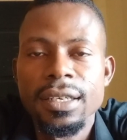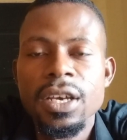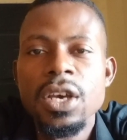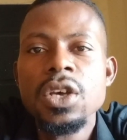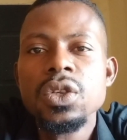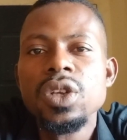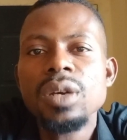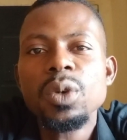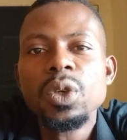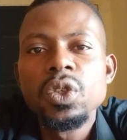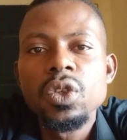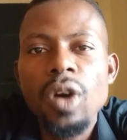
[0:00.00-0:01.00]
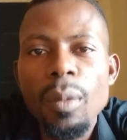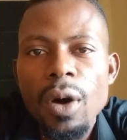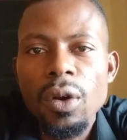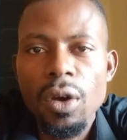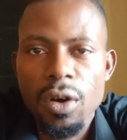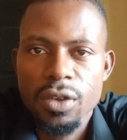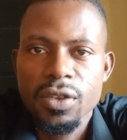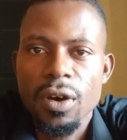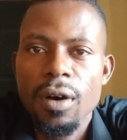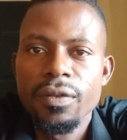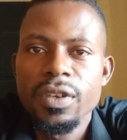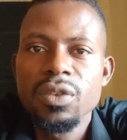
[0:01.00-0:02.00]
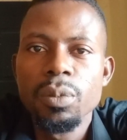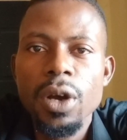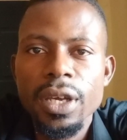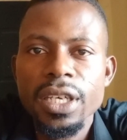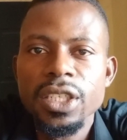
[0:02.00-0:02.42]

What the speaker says: So the most common cause of this blockage